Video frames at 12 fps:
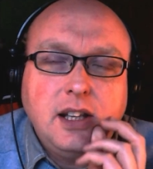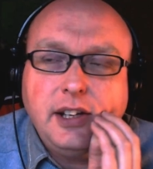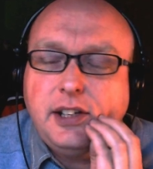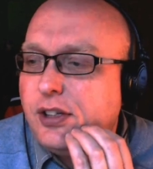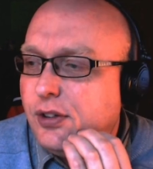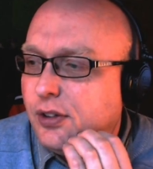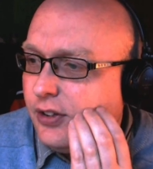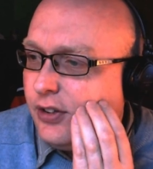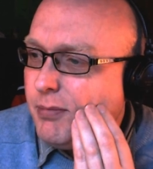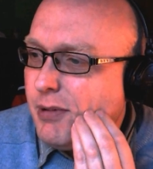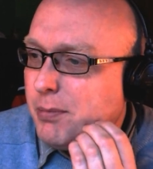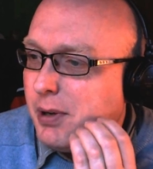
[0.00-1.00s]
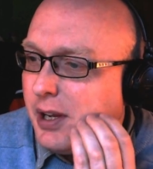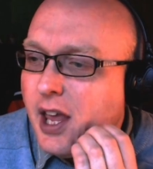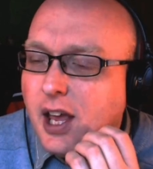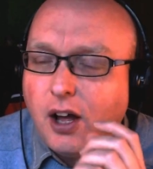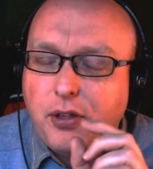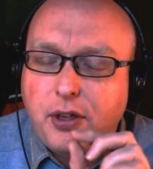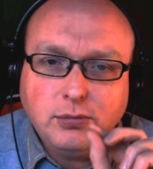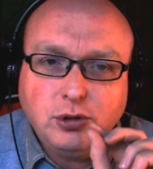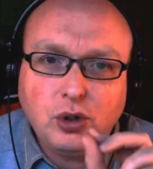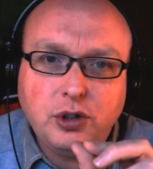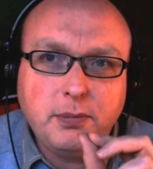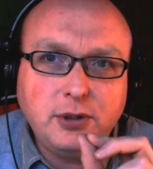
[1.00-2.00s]
I need to look this up. Maybe I'm
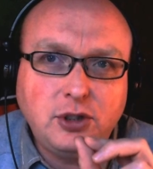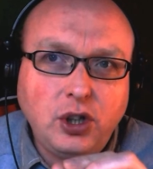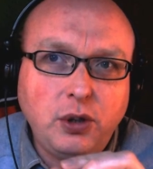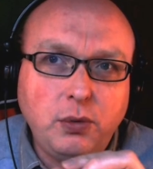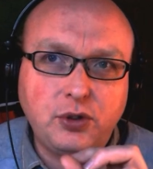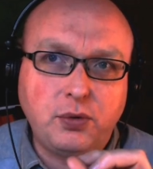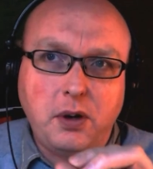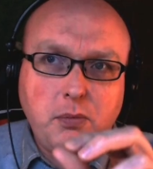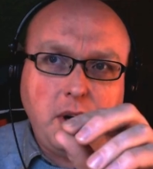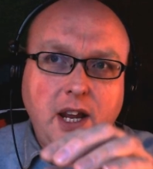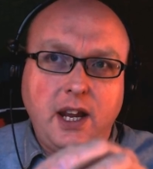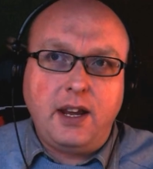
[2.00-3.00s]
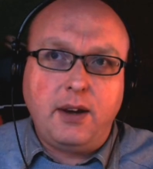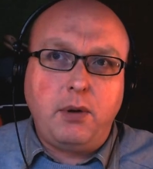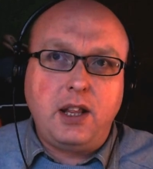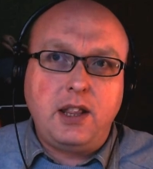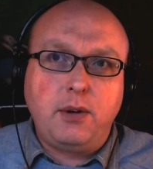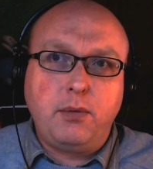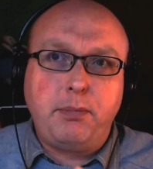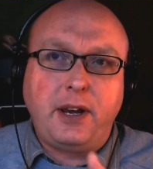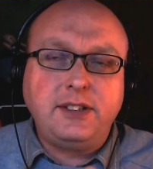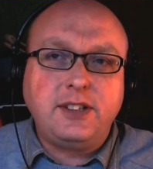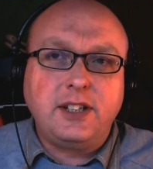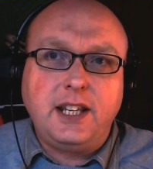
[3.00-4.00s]
sure number two was the one where they were
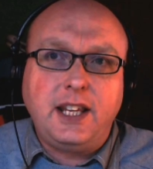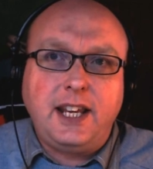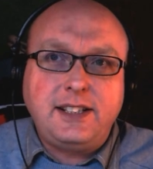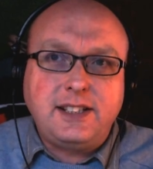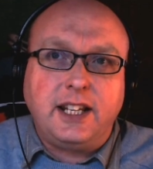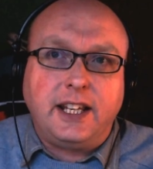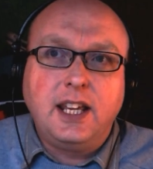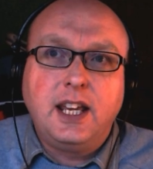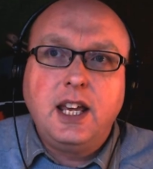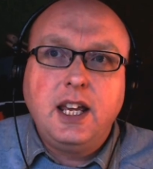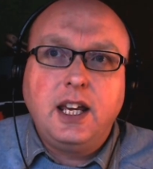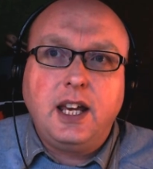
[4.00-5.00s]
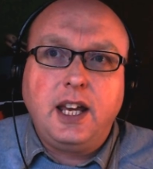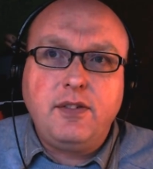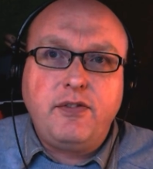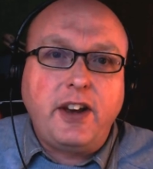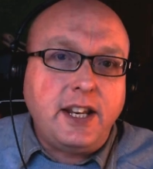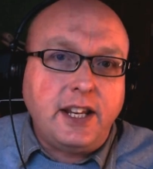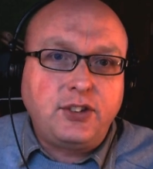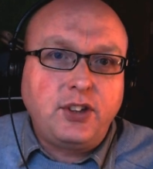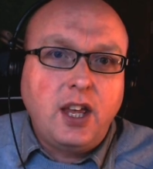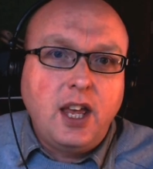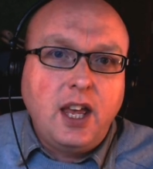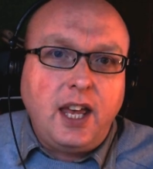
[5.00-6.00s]
based in Italy. In
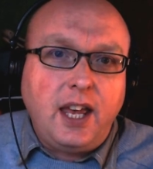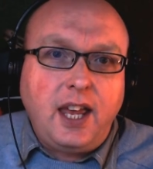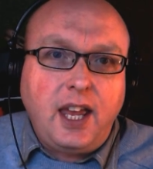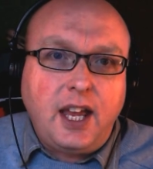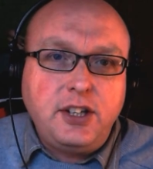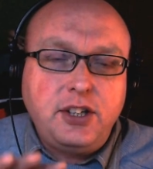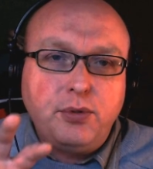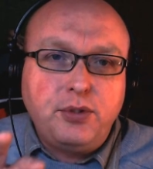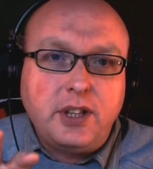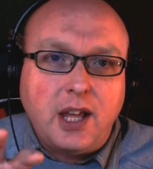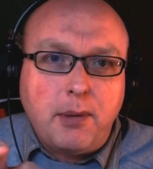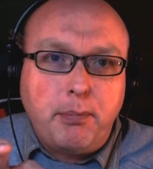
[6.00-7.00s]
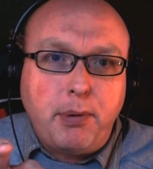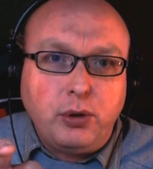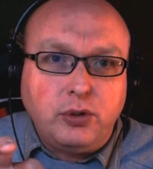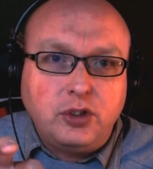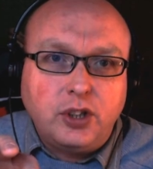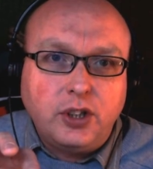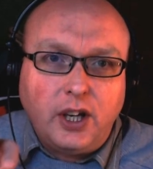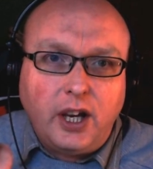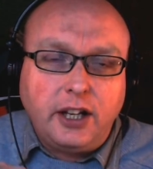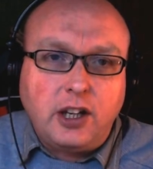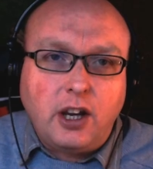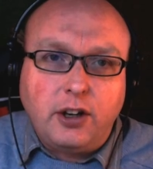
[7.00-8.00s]
Venice, and she was in that boat
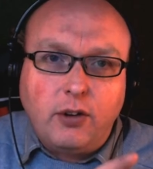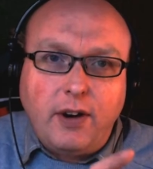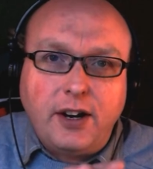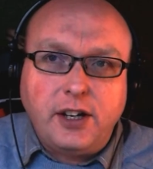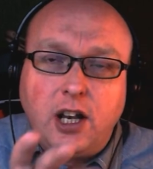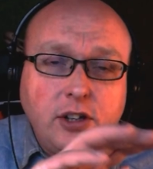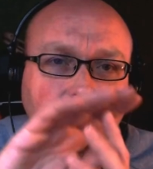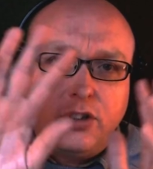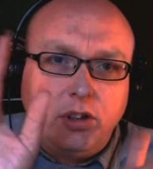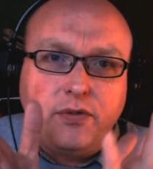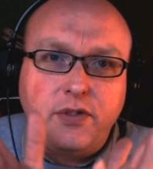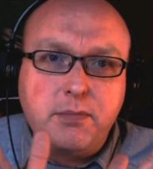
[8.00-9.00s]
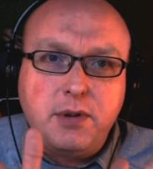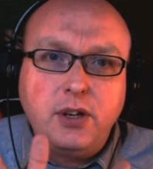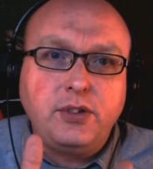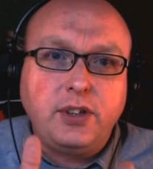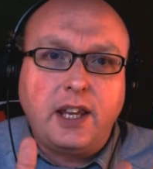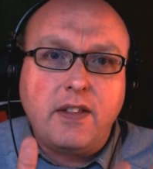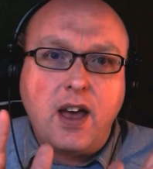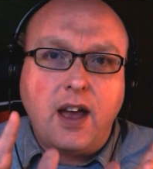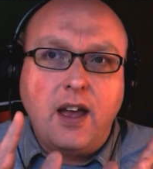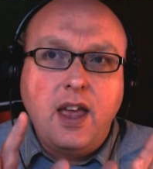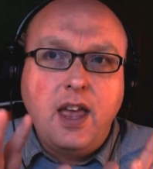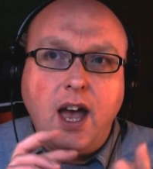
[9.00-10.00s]
and going around. I just loved the music in
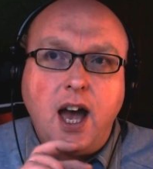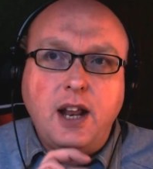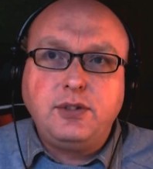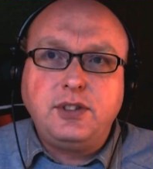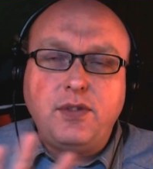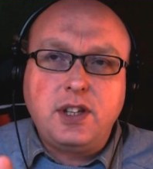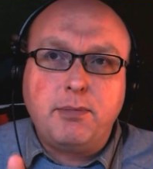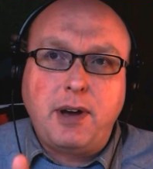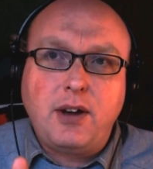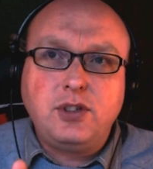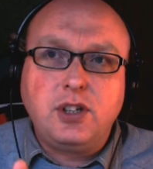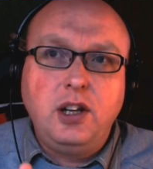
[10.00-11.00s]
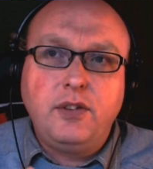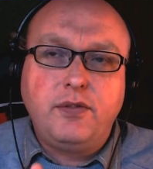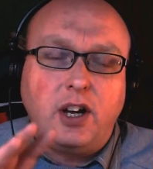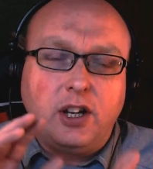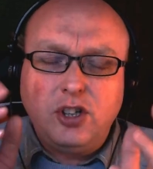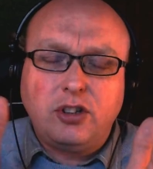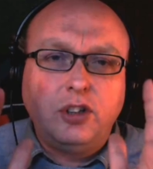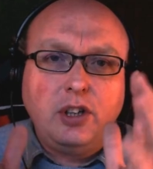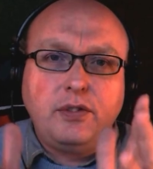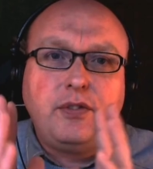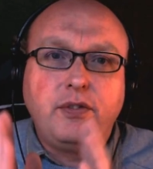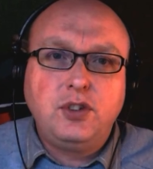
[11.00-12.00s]
that. It was everything about it. I just
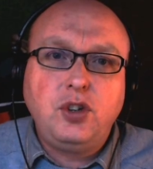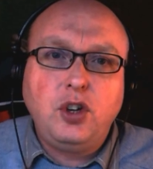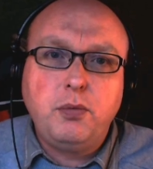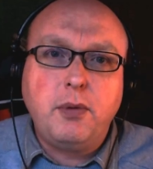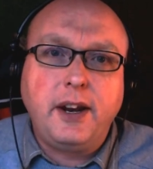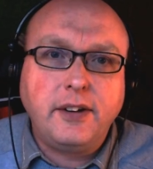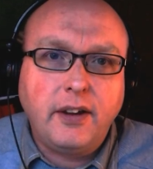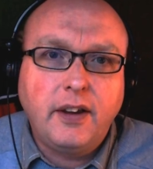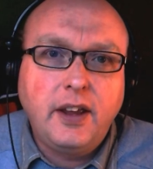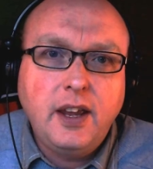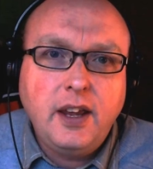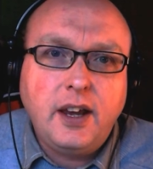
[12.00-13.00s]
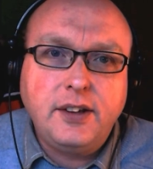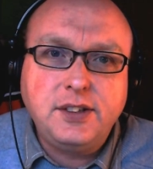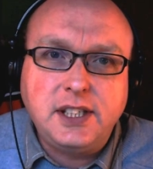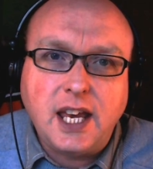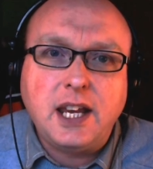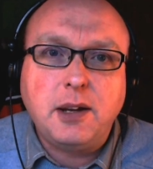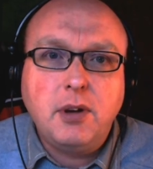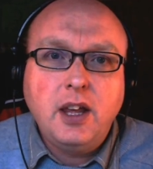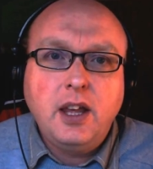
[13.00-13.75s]
love Tomb Raider as a game.